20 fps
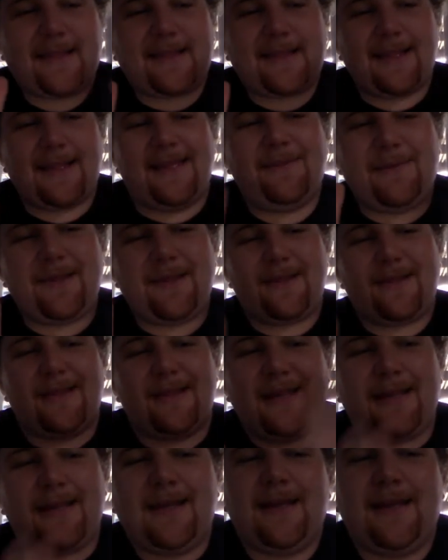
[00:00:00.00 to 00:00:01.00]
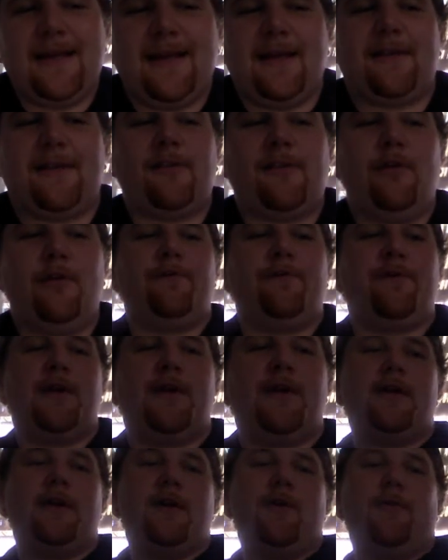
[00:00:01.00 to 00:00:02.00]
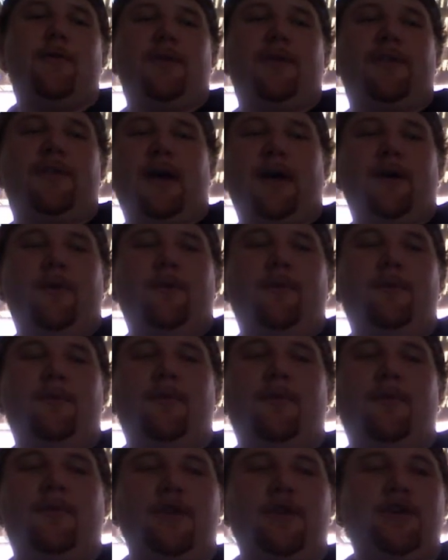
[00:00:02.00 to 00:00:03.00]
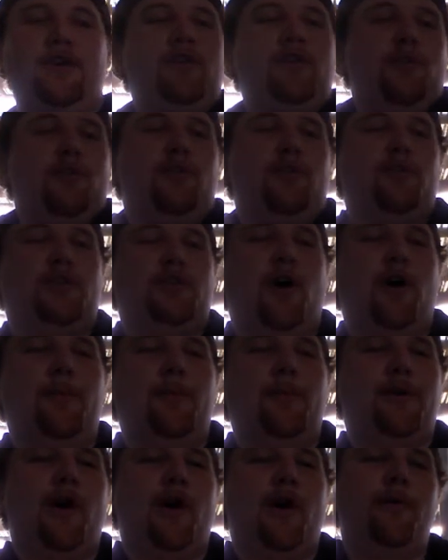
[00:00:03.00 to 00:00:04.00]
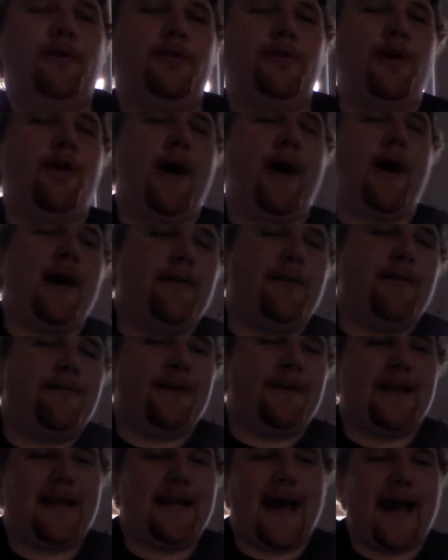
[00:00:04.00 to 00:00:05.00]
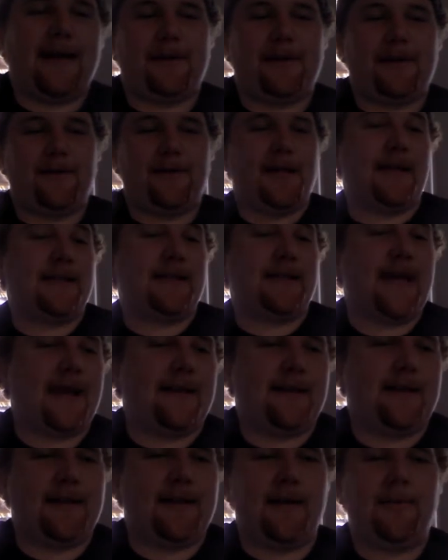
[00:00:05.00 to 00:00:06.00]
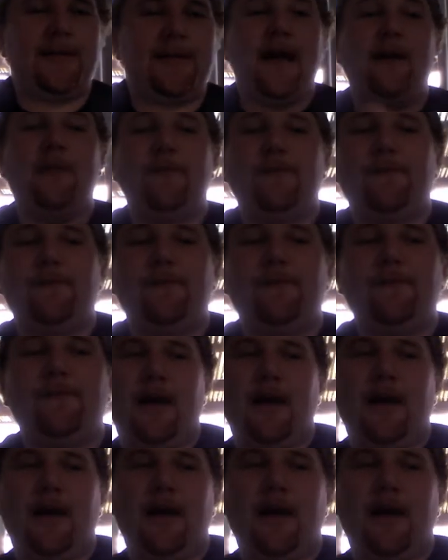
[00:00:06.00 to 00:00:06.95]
scene we see is Luffy with a huge Gomu Gomu no elephant or not a Gatling gun, but an elephant gun,